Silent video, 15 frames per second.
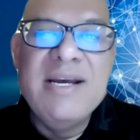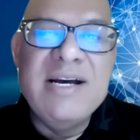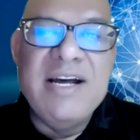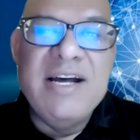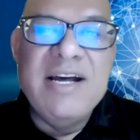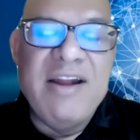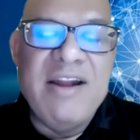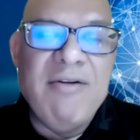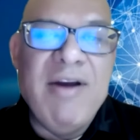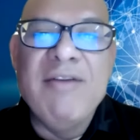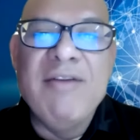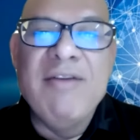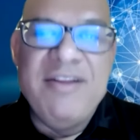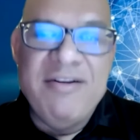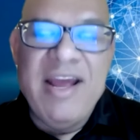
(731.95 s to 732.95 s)
that are
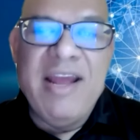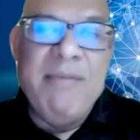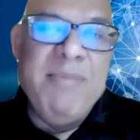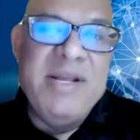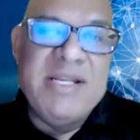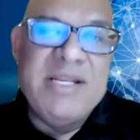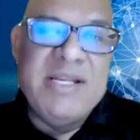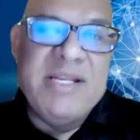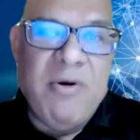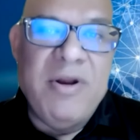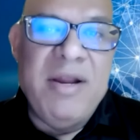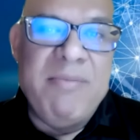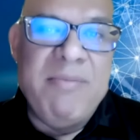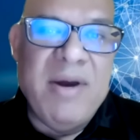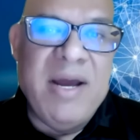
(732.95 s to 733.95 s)
out there that can be
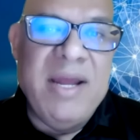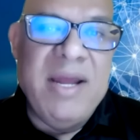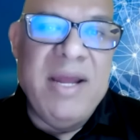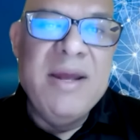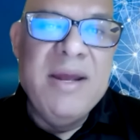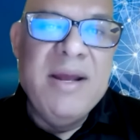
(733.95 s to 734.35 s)
supported by